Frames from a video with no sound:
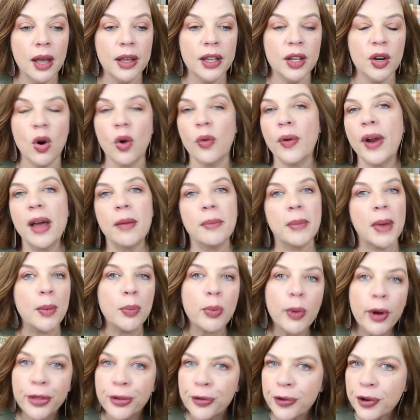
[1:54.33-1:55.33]
you know, around
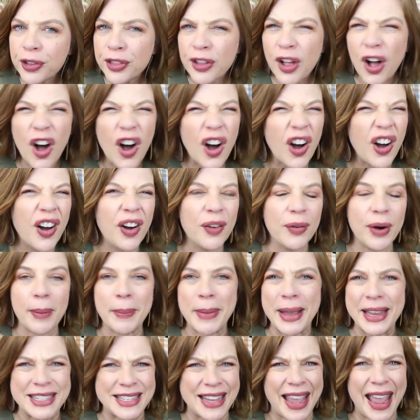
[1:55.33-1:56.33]
my brother-in-law,
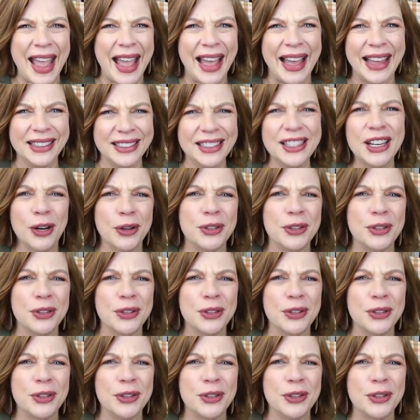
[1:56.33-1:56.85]
around my dad,